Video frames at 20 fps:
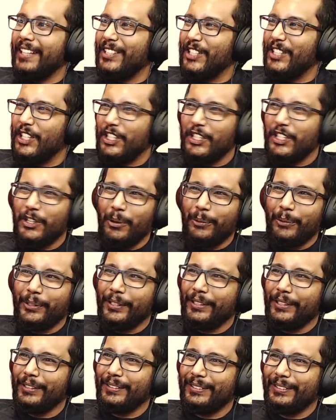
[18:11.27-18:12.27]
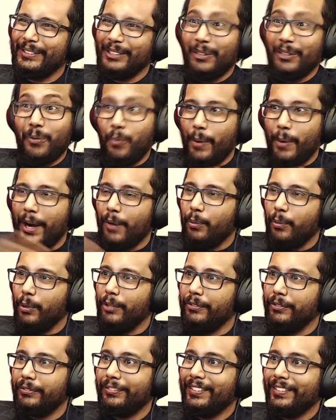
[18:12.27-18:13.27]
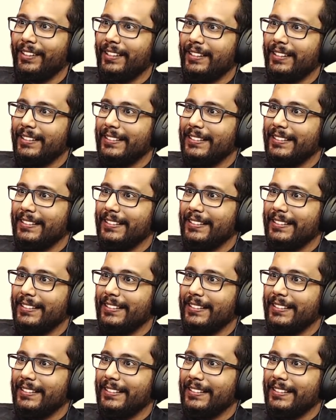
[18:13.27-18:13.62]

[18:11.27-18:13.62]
way to show the werewolf.